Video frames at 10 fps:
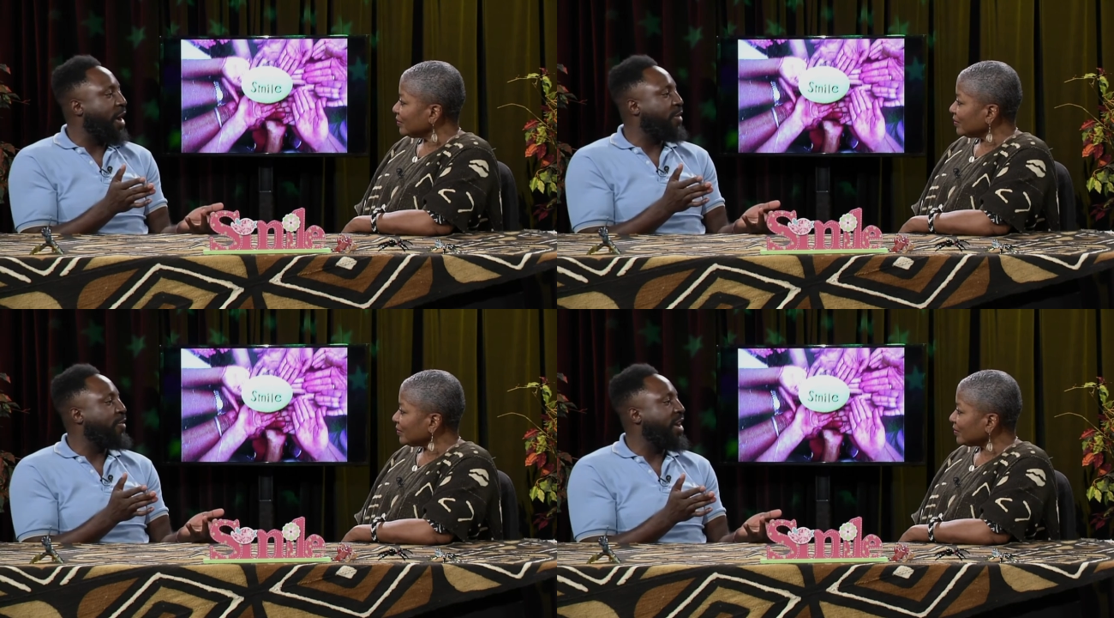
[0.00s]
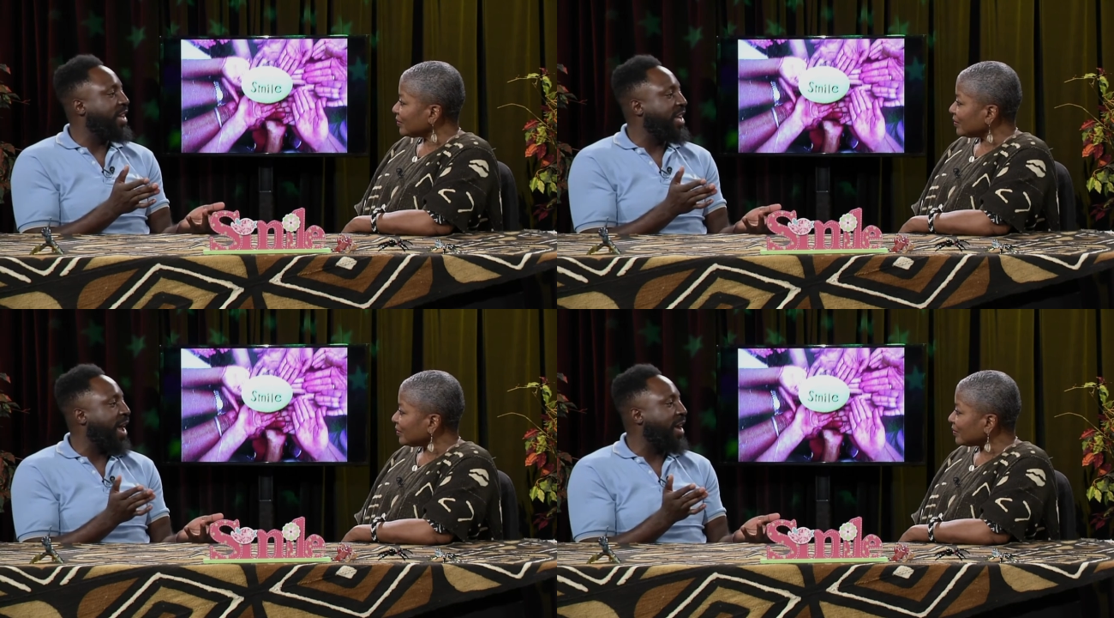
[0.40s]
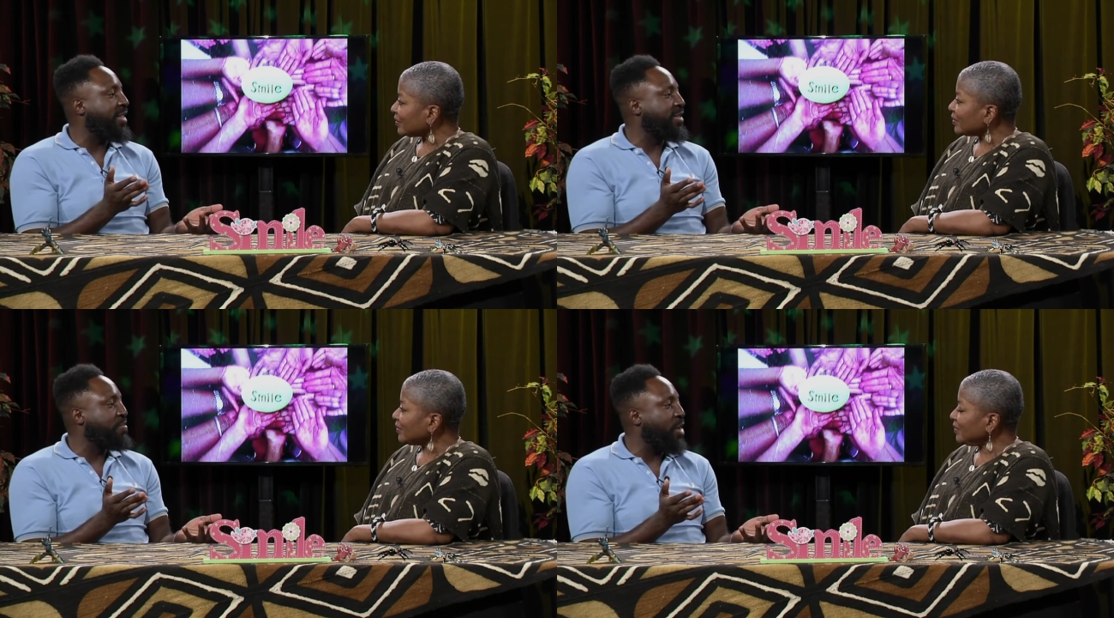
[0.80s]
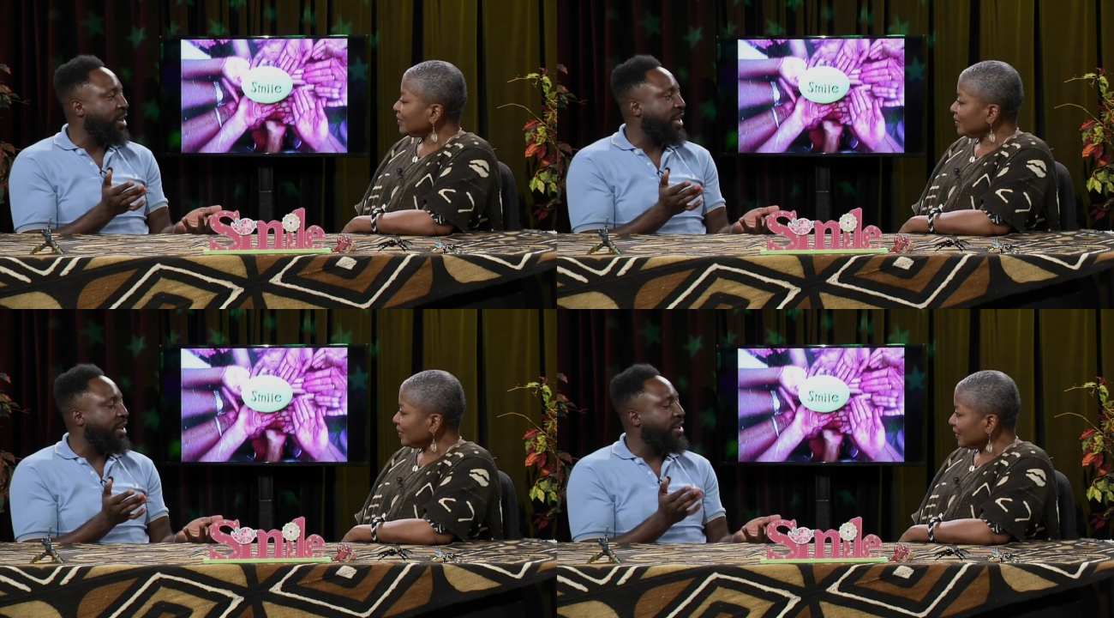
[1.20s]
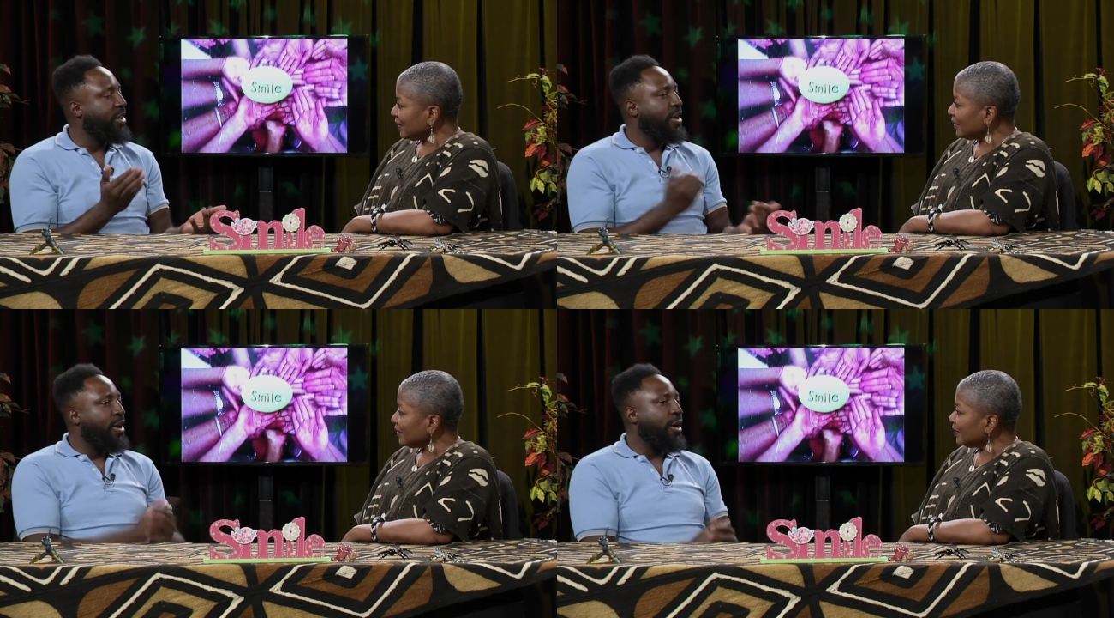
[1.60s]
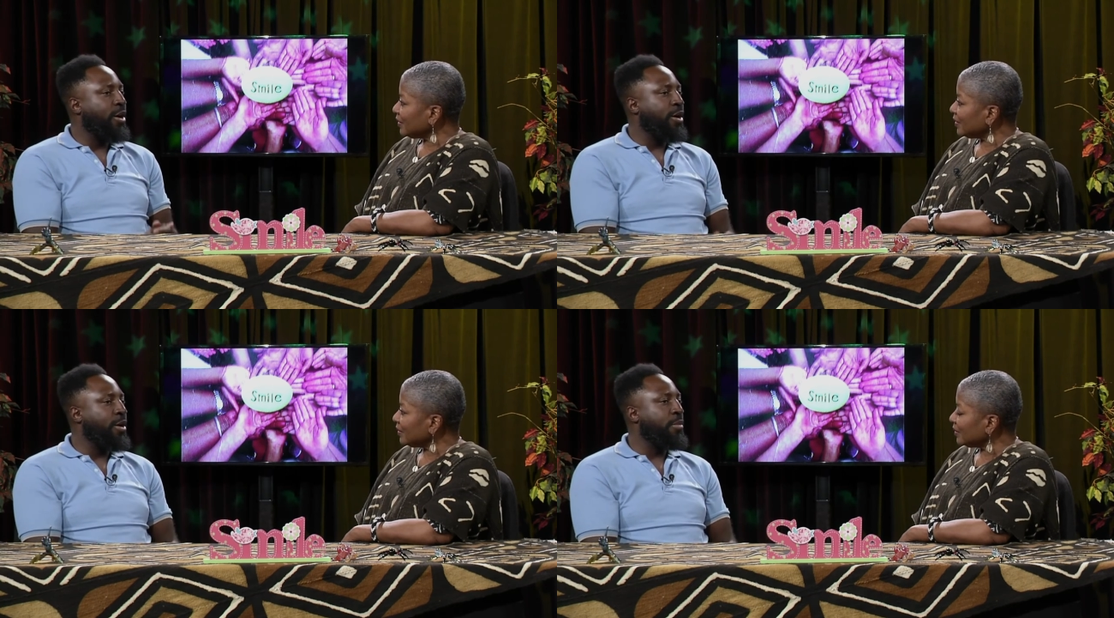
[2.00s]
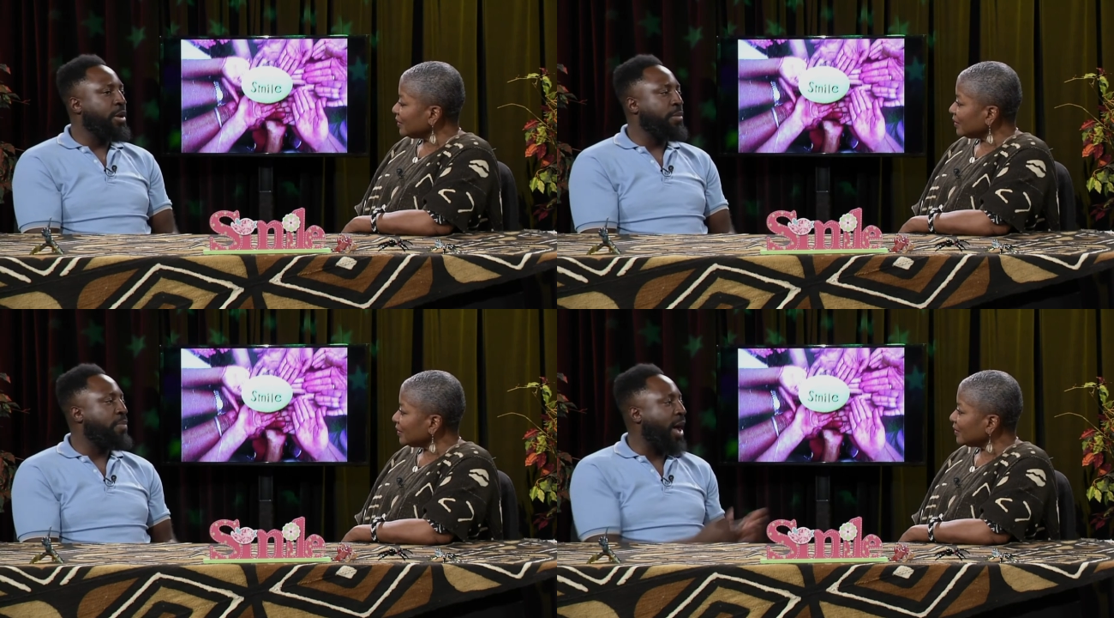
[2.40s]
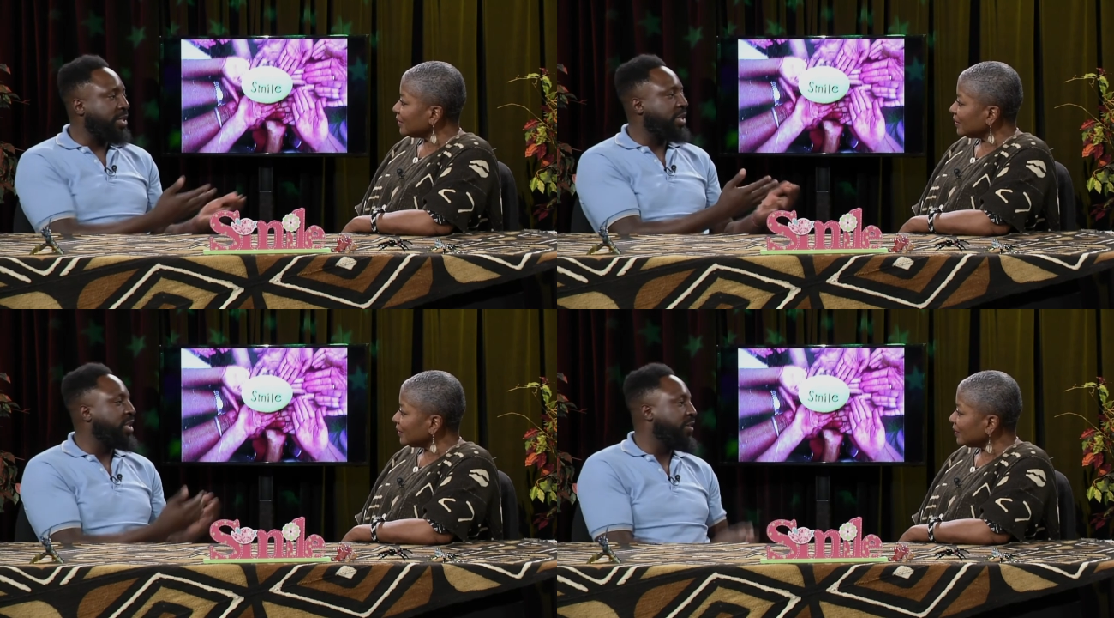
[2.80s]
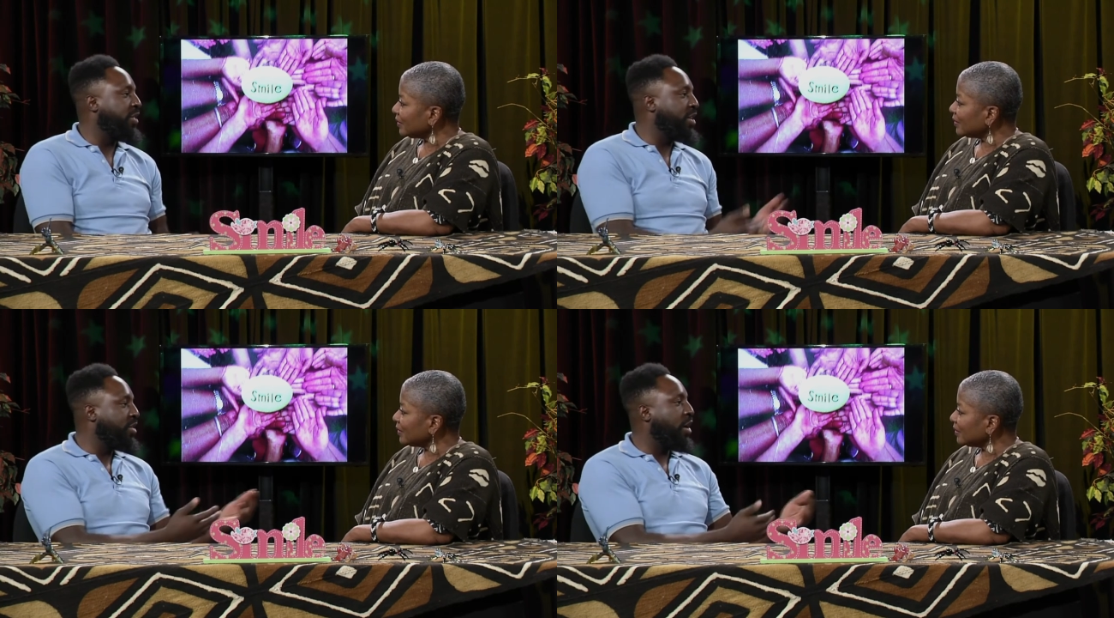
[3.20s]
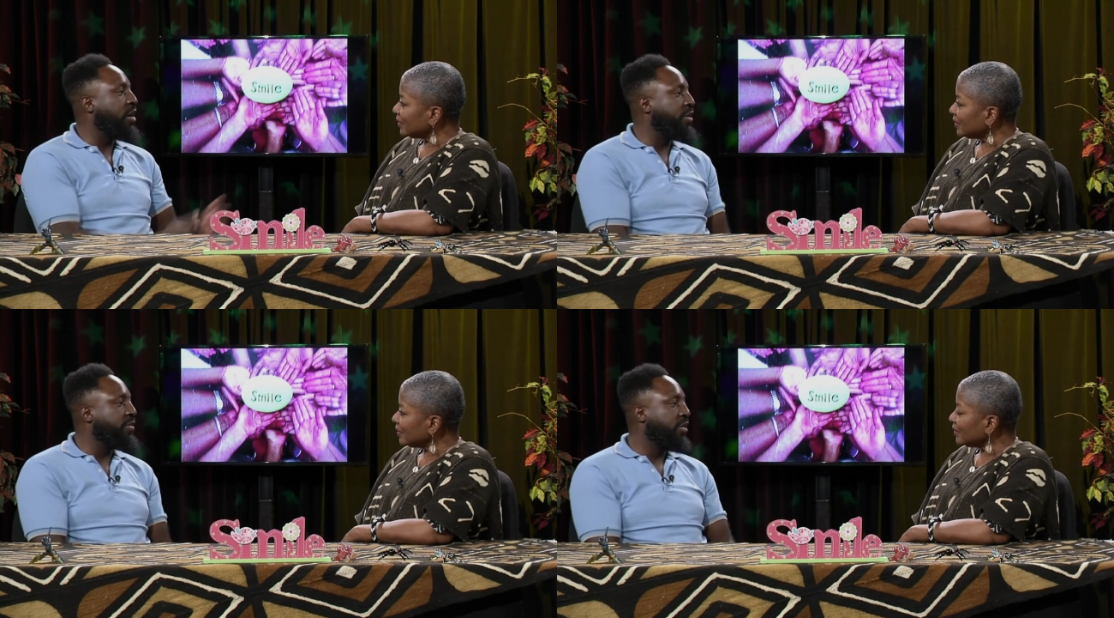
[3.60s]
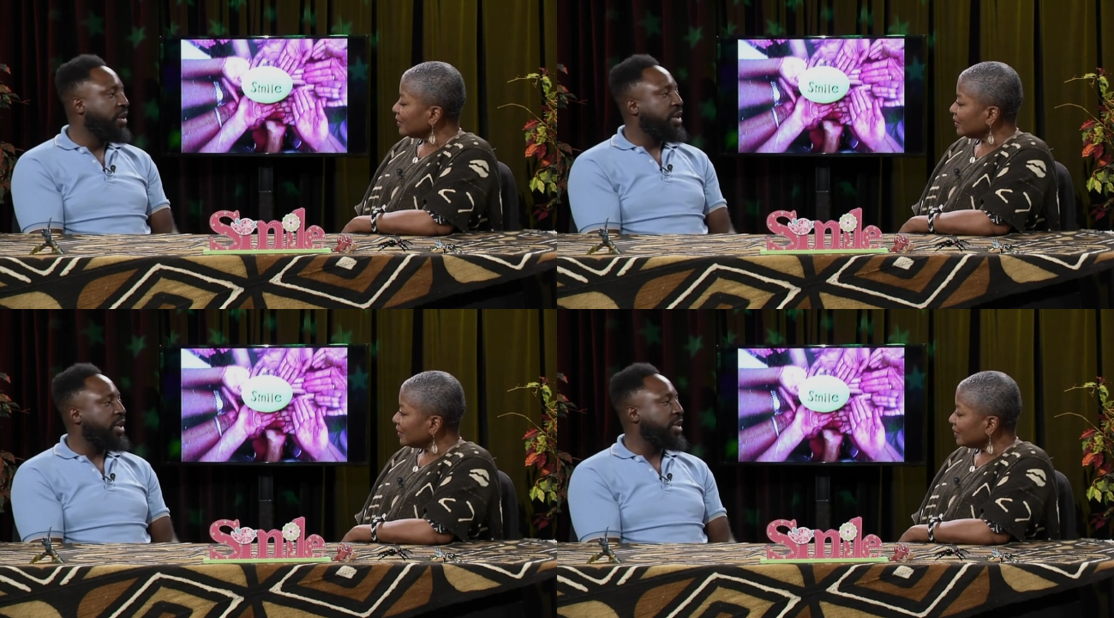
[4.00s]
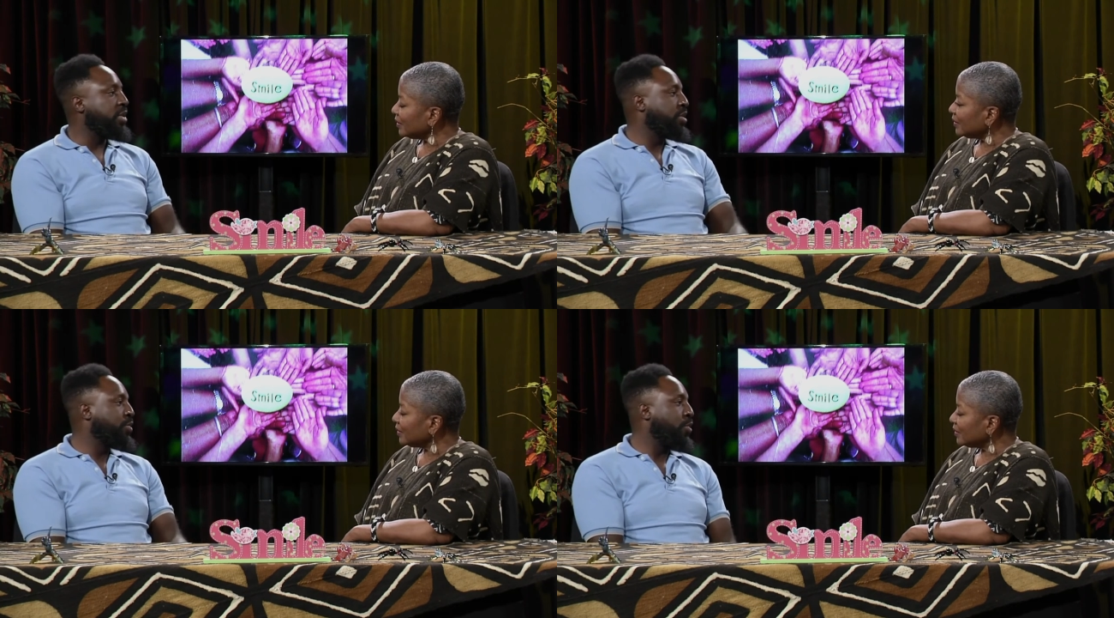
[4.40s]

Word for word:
Speaker 1: out a way to get out of this bucket. Um, and positivity, love is